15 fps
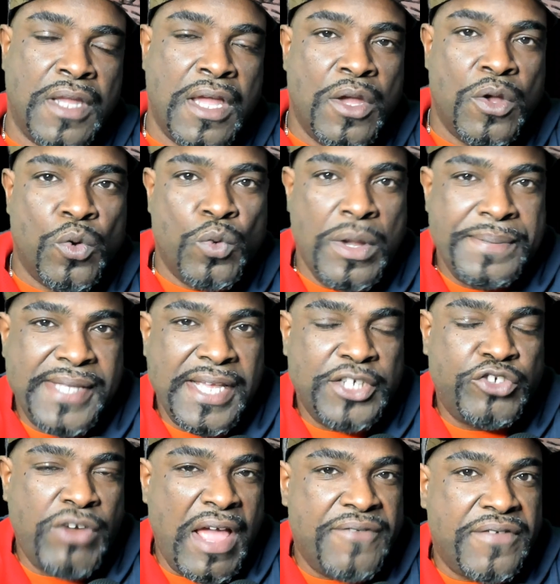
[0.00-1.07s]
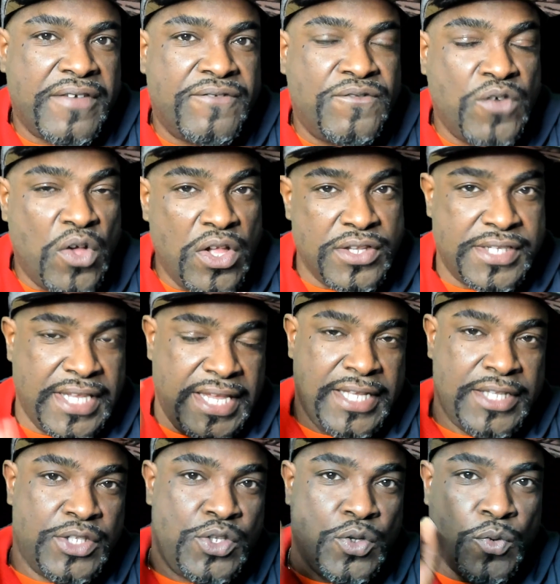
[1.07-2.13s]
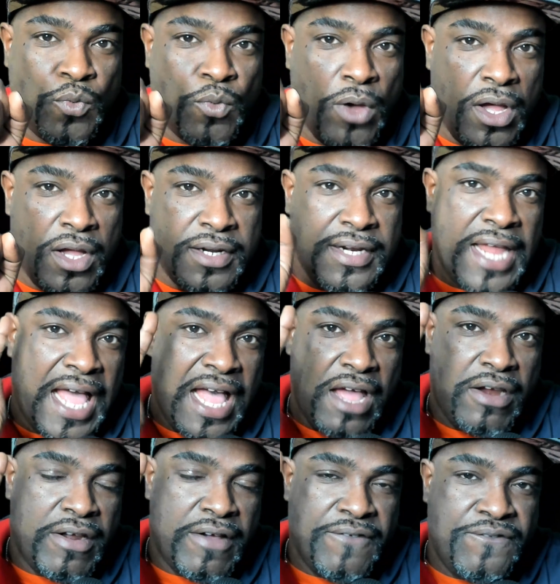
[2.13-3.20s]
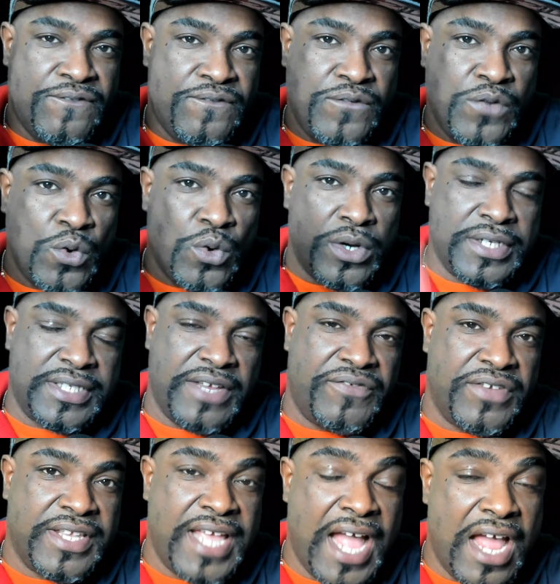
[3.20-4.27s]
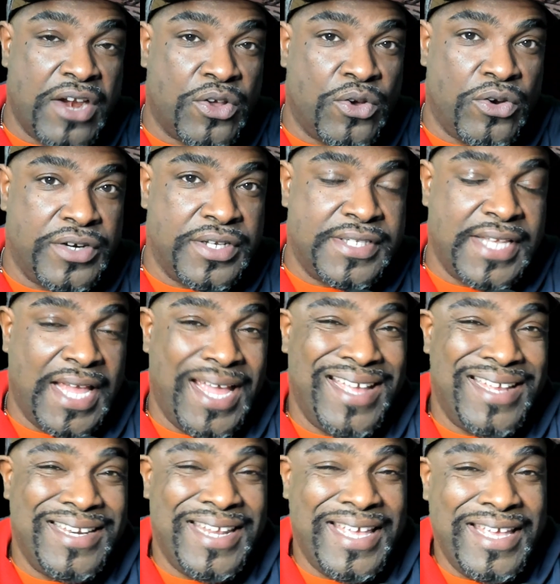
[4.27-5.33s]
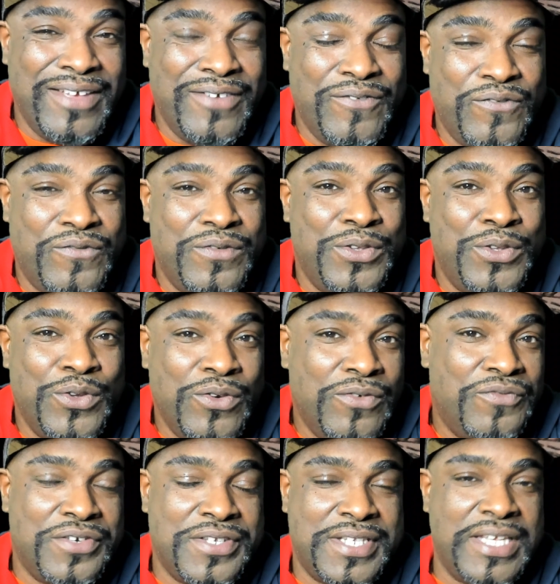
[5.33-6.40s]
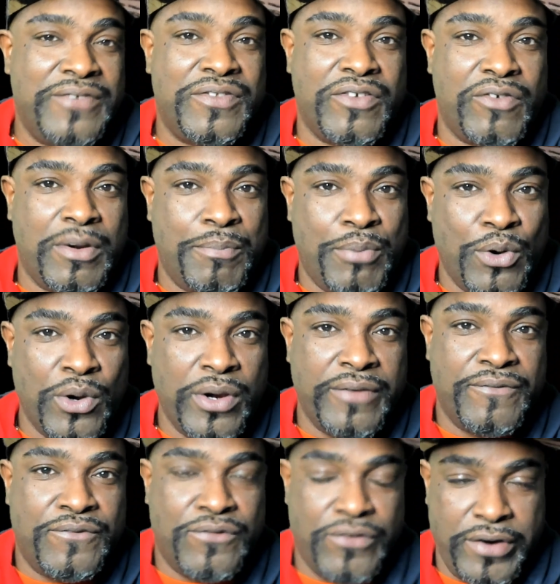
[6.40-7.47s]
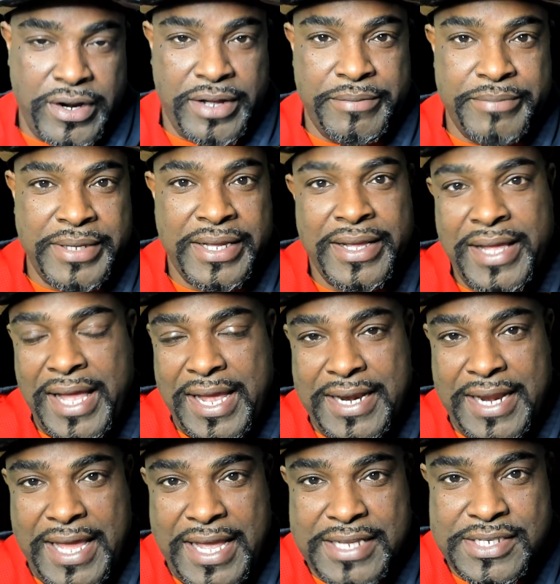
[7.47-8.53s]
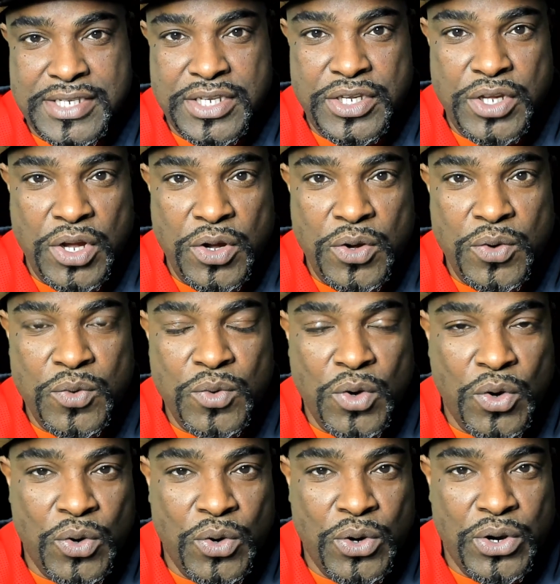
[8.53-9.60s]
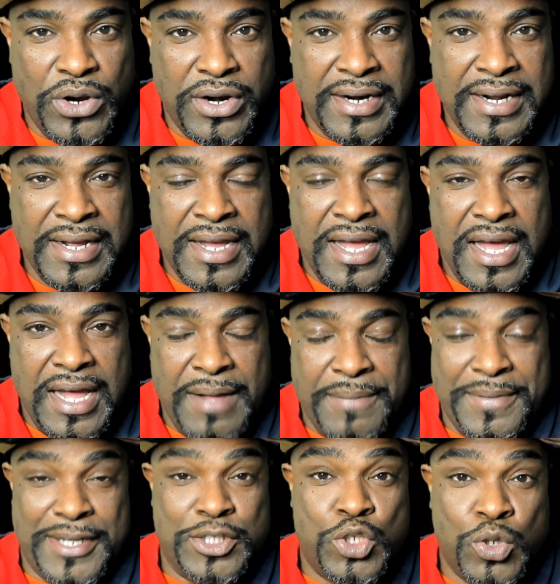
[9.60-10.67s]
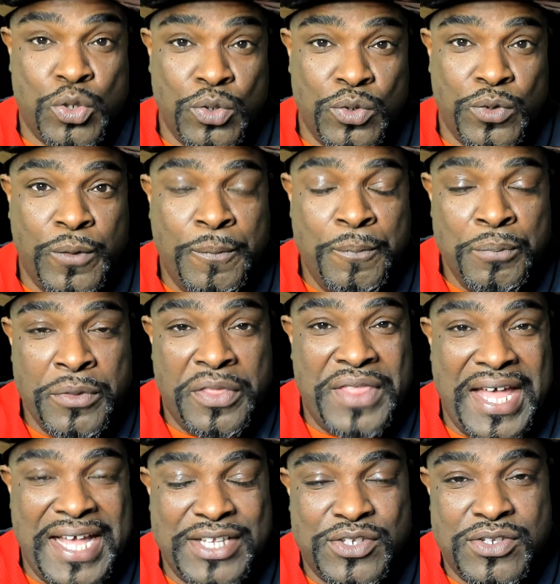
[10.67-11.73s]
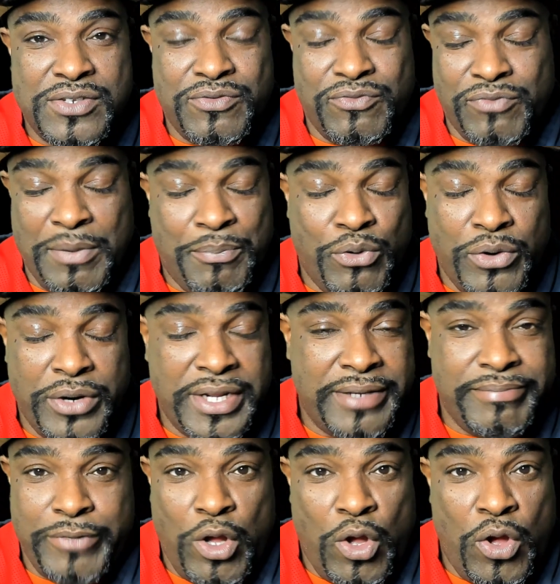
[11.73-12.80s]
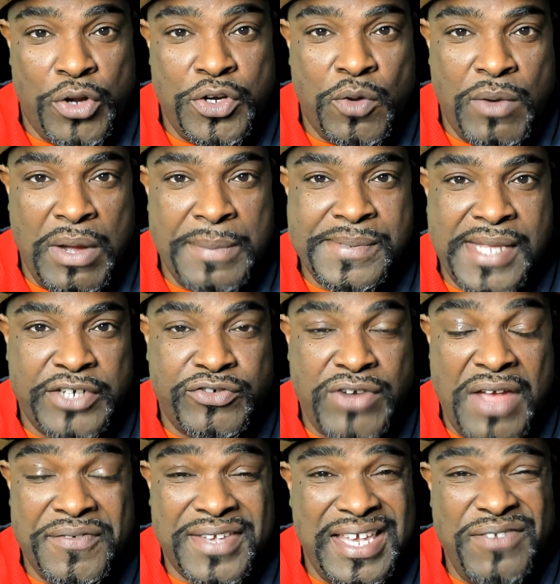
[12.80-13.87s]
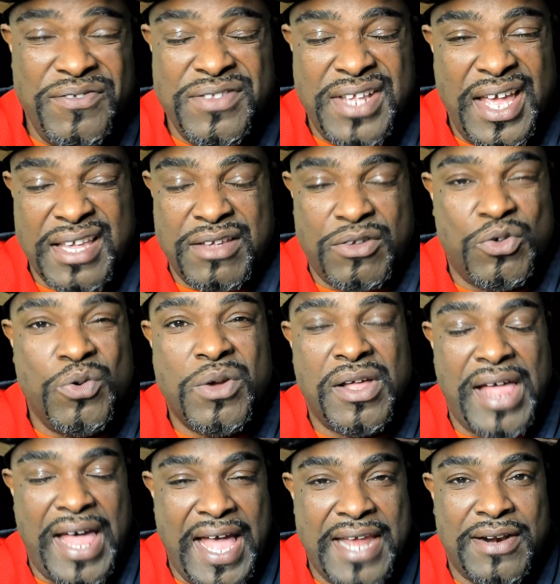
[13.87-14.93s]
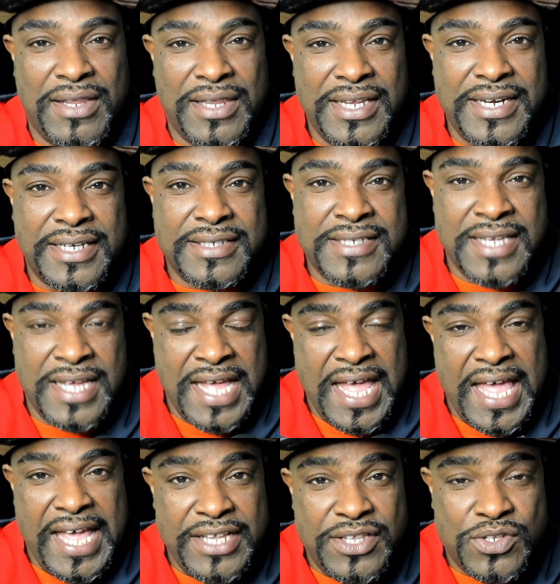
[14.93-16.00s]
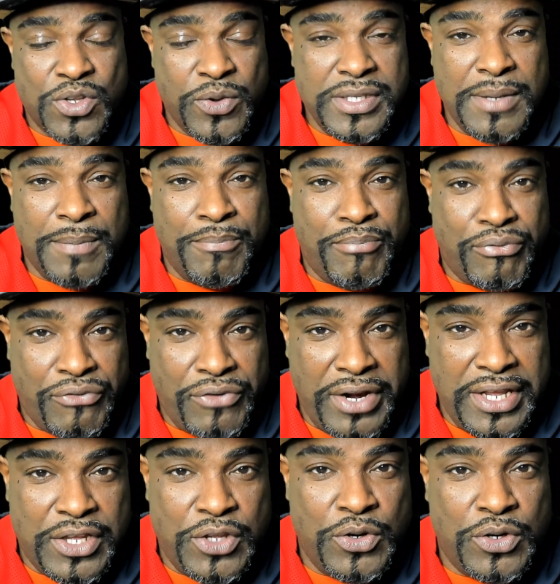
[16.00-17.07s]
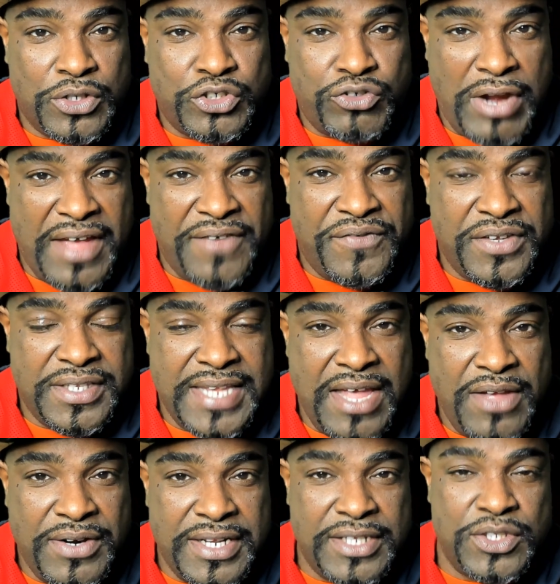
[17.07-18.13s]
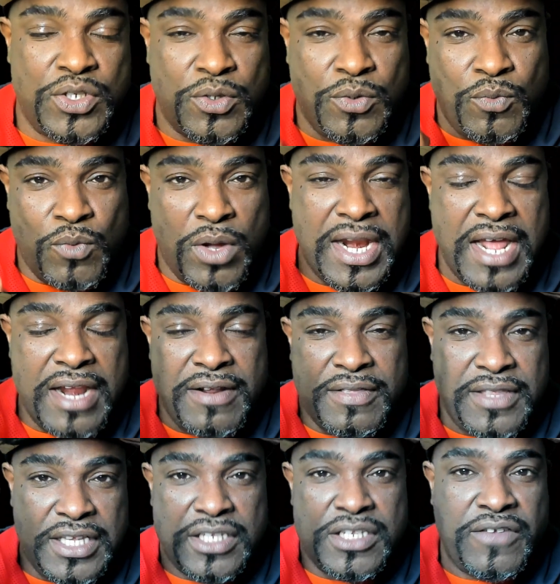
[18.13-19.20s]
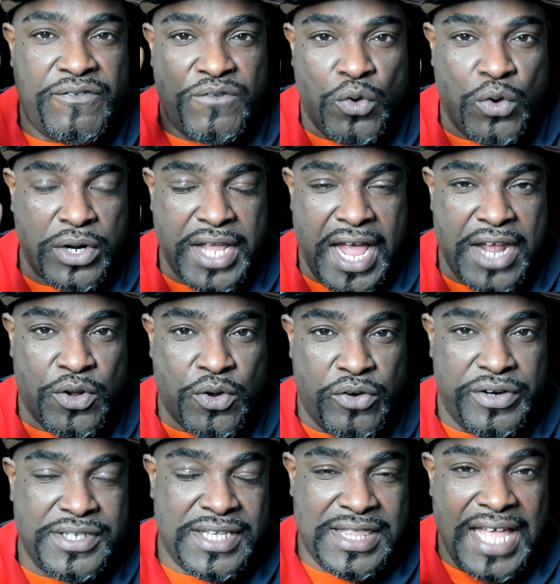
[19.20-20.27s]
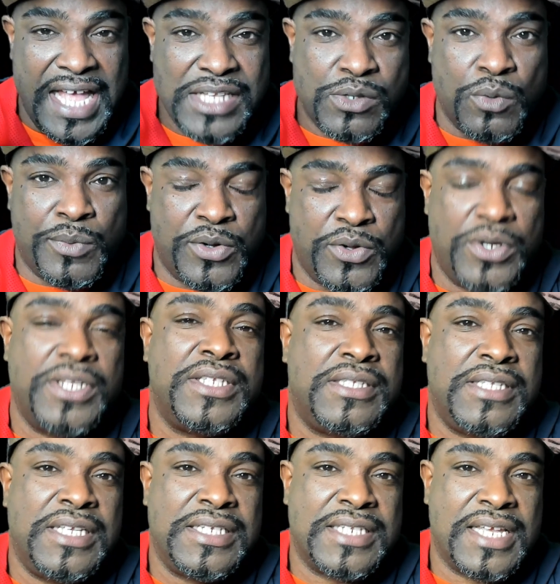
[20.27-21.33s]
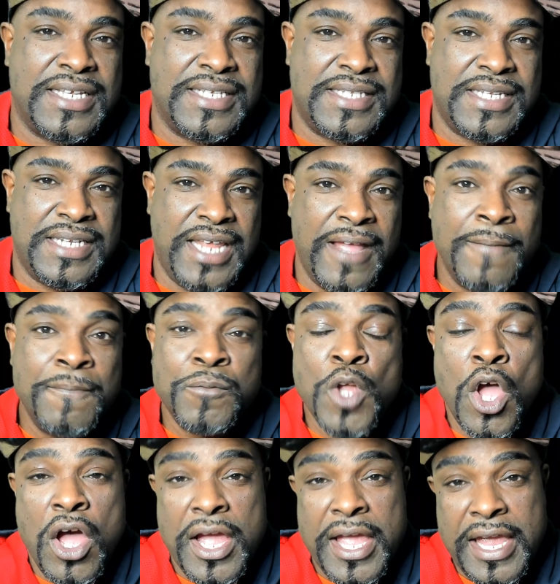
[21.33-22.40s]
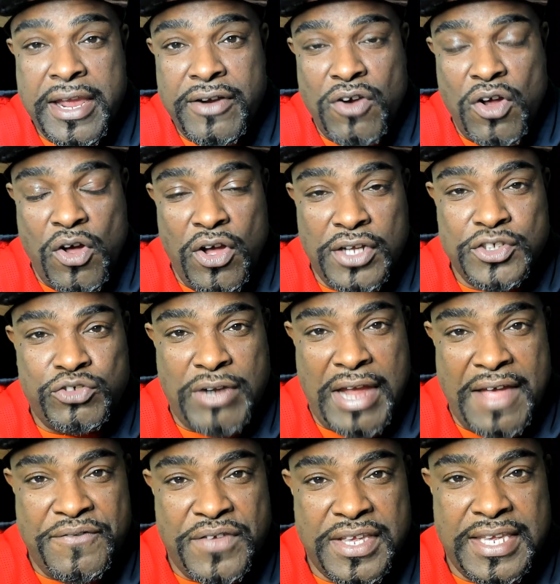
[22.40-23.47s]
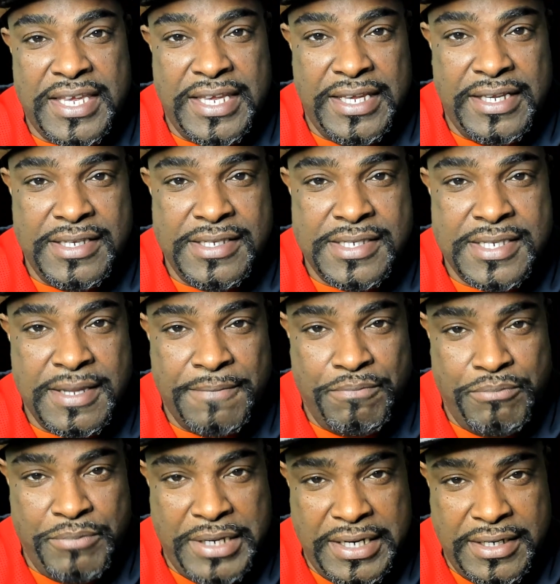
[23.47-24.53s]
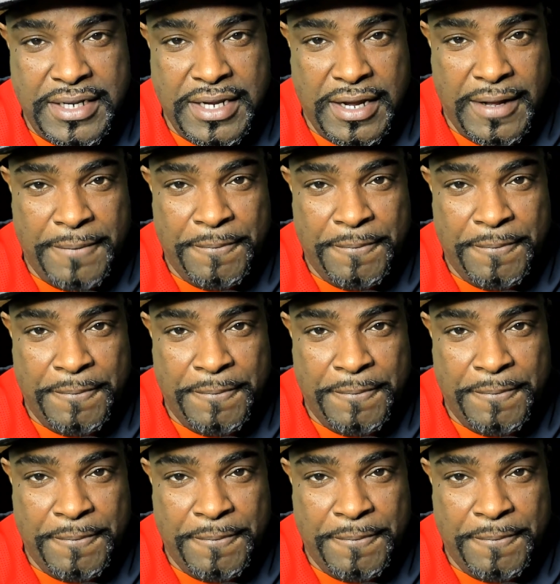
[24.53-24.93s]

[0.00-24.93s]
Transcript: Website traffic falls into one out of four different categories. And if you've received a report from an SEO or a tool that's reporting on your website traffic, even heck, Google Analytics, it's going to break your traffic down into one out of these four categories. And that's what we're going to discuss today here on Traffic Keys Media.